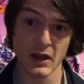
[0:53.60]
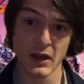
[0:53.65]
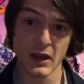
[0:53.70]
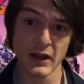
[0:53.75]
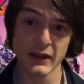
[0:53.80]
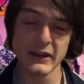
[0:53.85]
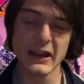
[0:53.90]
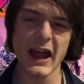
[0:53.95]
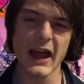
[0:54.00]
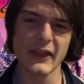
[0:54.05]

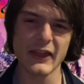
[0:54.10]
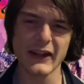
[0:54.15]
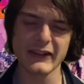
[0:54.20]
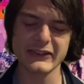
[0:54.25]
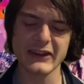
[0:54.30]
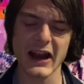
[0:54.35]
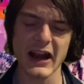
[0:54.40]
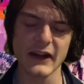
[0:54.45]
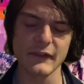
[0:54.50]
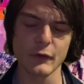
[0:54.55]
Yeah, that's
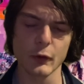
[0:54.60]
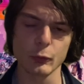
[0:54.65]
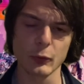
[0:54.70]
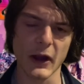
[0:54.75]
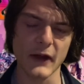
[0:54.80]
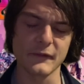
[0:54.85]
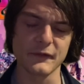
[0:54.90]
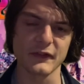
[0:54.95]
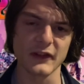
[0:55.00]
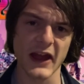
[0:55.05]
kind of a
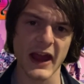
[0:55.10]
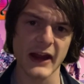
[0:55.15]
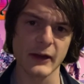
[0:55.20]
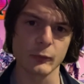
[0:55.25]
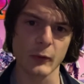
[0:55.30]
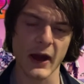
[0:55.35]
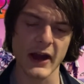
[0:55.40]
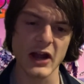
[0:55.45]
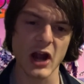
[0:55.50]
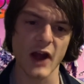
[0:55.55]
red flag
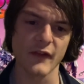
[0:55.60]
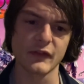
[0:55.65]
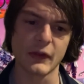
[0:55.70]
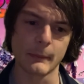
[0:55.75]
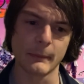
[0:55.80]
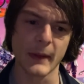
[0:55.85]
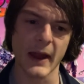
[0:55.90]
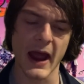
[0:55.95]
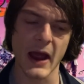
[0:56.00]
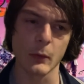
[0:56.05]
right off the
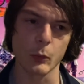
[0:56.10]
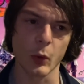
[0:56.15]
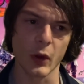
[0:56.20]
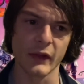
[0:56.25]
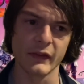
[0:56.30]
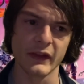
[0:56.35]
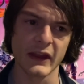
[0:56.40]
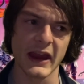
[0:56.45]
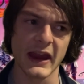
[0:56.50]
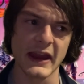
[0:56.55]
bat
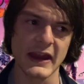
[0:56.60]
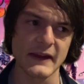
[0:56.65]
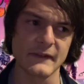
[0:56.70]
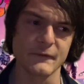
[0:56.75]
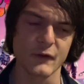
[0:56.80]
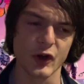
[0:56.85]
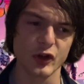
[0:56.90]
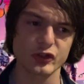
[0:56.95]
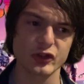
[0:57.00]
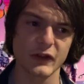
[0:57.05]
when a
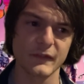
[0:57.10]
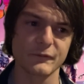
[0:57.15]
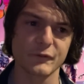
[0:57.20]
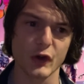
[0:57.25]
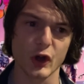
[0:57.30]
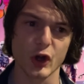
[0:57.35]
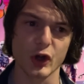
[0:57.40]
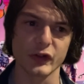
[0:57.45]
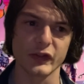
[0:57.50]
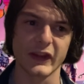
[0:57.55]
version
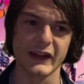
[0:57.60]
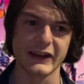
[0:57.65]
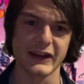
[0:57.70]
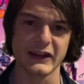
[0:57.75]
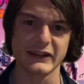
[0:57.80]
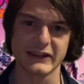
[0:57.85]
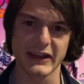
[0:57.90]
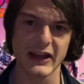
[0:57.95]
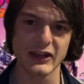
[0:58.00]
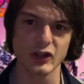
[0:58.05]
for the
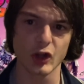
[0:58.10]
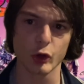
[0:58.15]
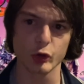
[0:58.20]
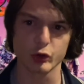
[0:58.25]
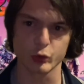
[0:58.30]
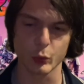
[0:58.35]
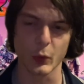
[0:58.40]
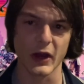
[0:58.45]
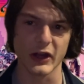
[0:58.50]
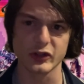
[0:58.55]
Nintendo
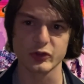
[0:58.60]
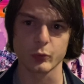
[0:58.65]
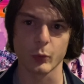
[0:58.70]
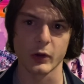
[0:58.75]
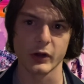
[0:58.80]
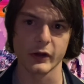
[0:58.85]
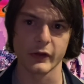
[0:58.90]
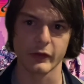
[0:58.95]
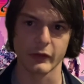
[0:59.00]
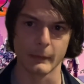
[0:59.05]
Switch,
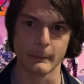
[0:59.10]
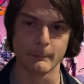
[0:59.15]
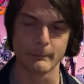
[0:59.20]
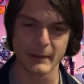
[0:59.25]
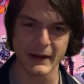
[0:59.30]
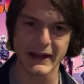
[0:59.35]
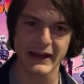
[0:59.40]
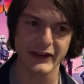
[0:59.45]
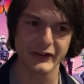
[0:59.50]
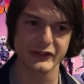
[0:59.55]
one of the
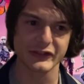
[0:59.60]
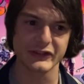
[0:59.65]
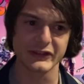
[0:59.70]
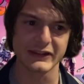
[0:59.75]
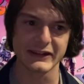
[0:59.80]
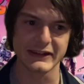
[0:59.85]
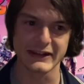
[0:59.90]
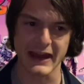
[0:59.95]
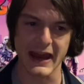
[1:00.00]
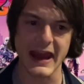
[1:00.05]

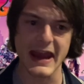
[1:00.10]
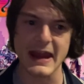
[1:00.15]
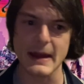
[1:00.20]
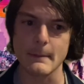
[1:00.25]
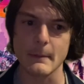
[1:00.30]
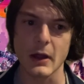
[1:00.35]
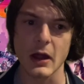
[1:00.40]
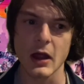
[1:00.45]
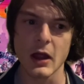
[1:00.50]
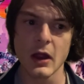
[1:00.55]
biggest gaming